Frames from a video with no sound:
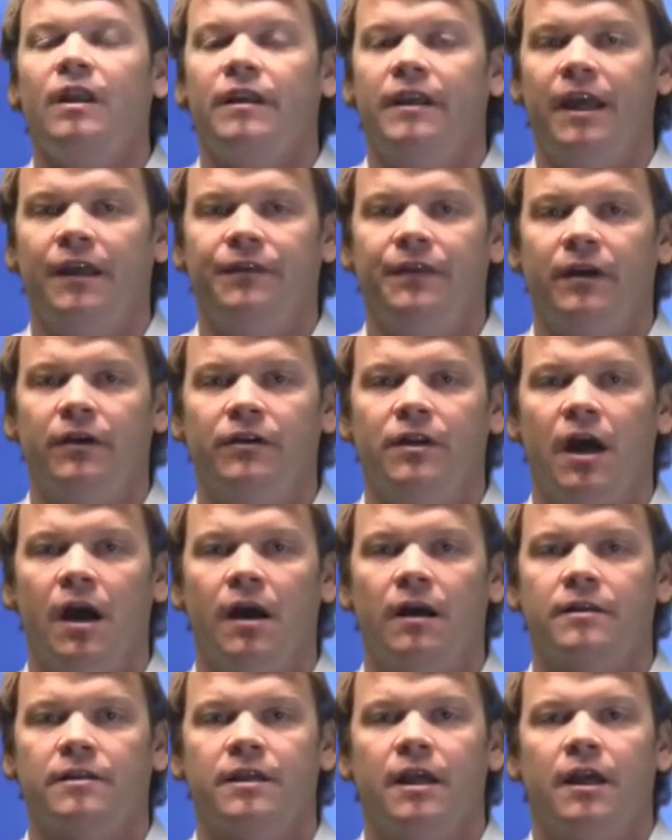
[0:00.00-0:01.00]
Get there,
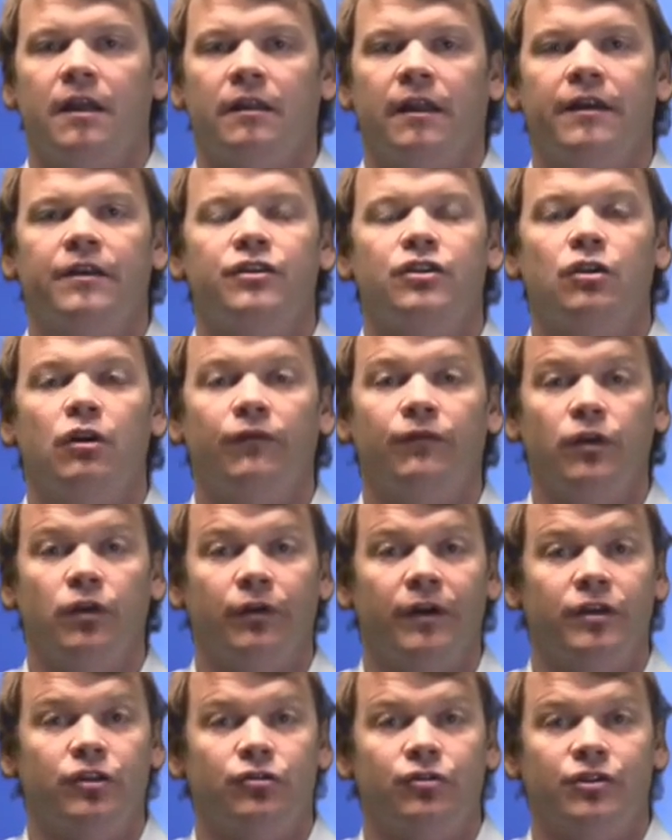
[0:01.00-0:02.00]
docs, let us know if
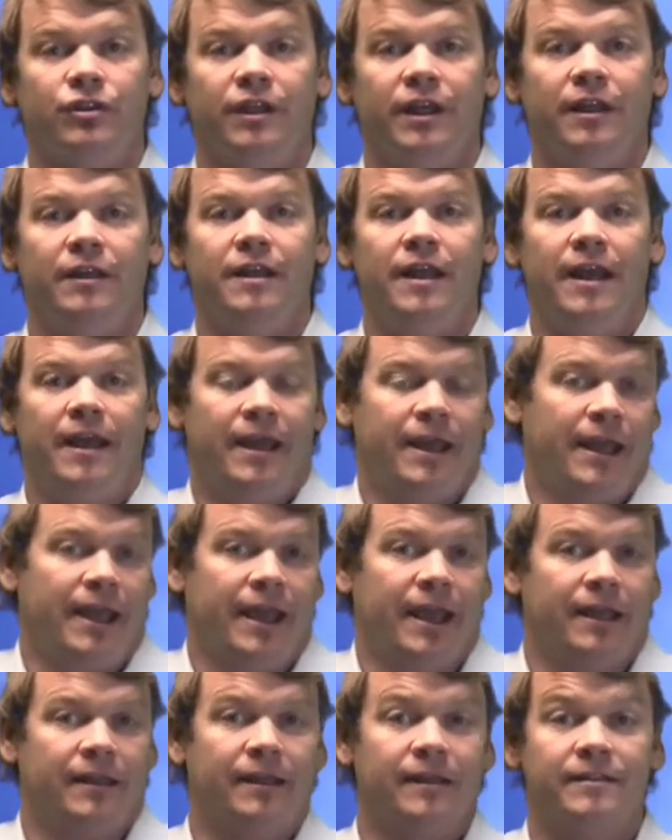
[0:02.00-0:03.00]
you're interested,
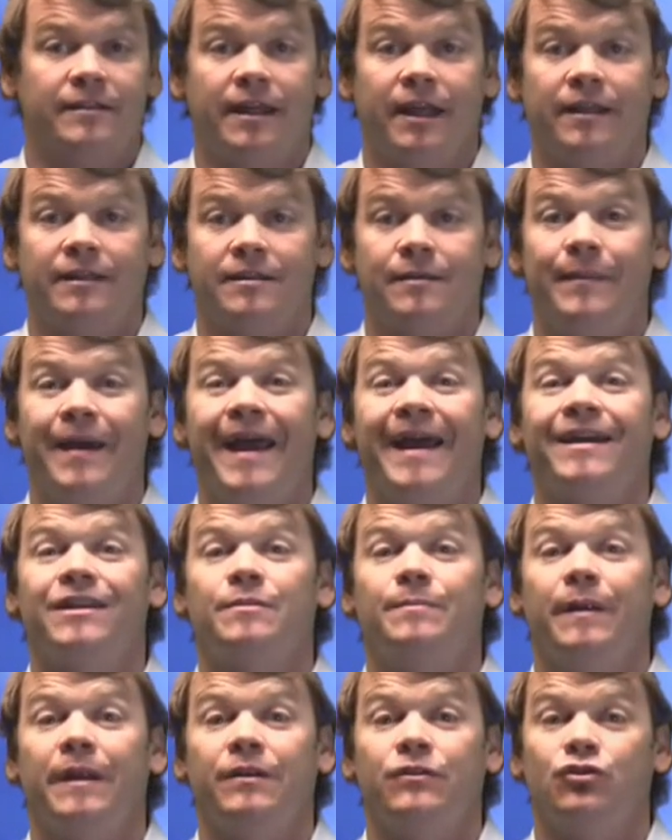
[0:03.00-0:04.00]
and let's get some
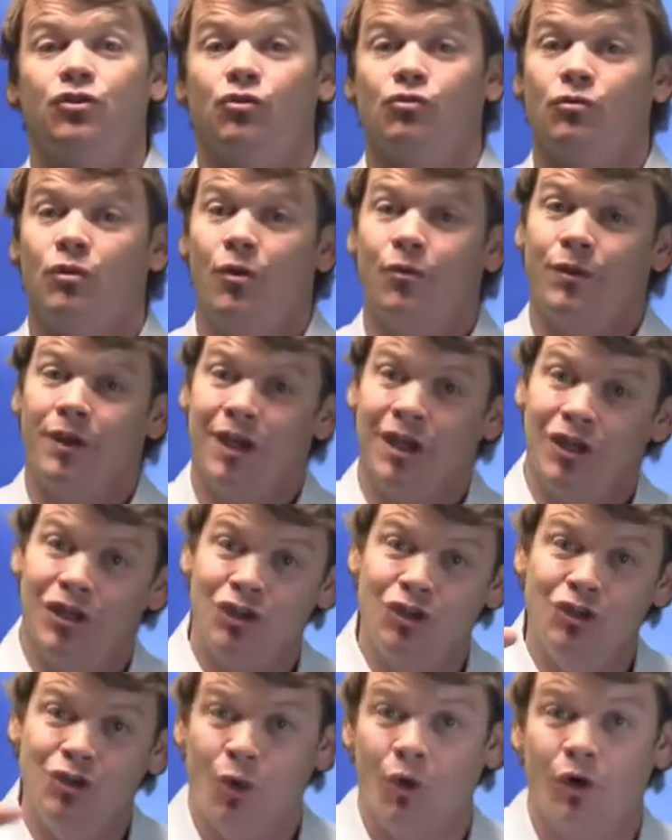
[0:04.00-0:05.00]
exponential growth in
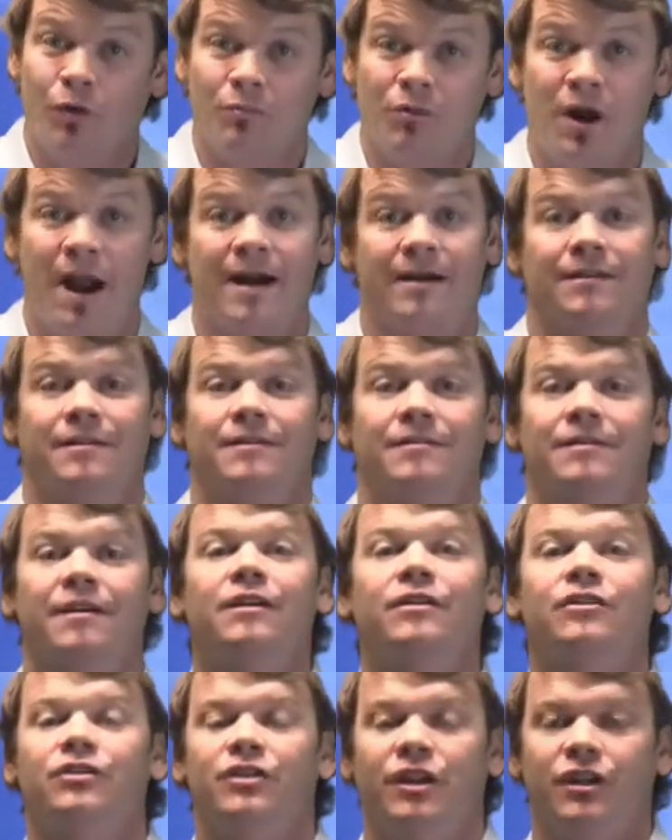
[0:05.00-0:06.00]
your practice.
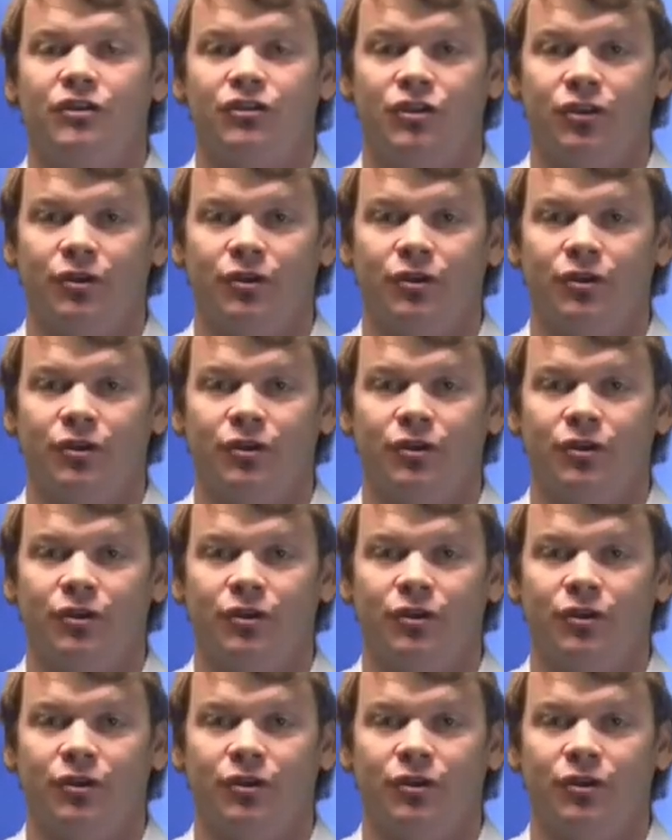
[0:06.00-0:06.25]
See you